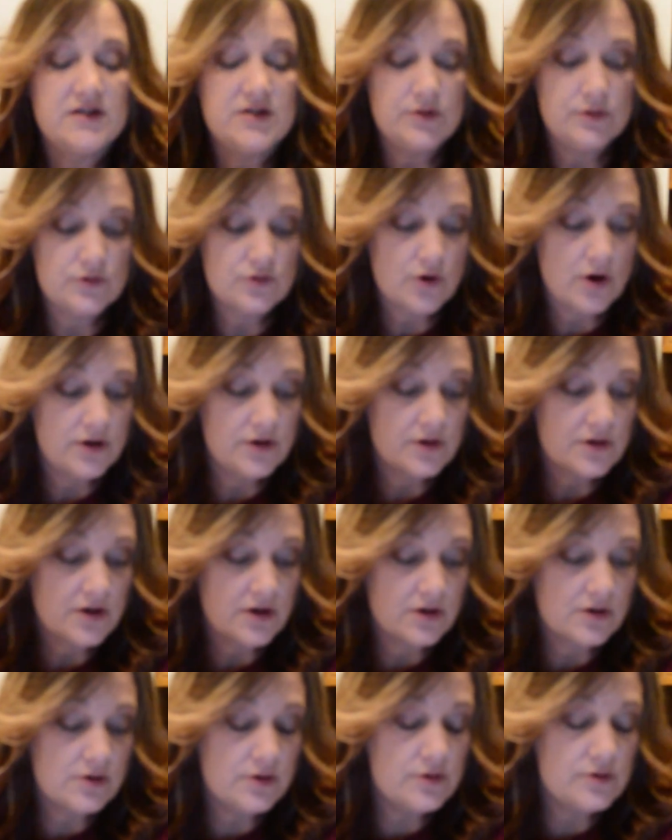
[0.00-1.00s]
to draw your
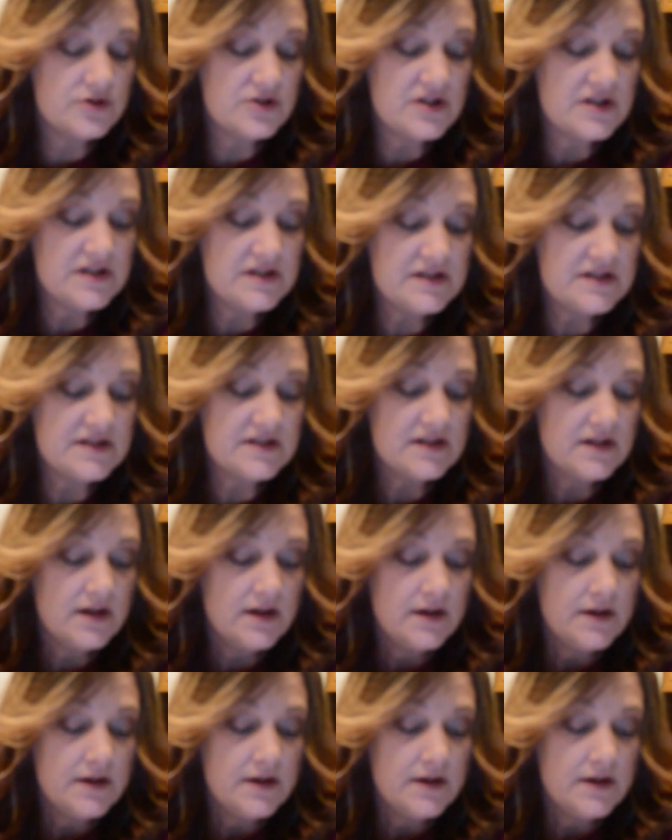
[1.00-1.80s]
conclusions.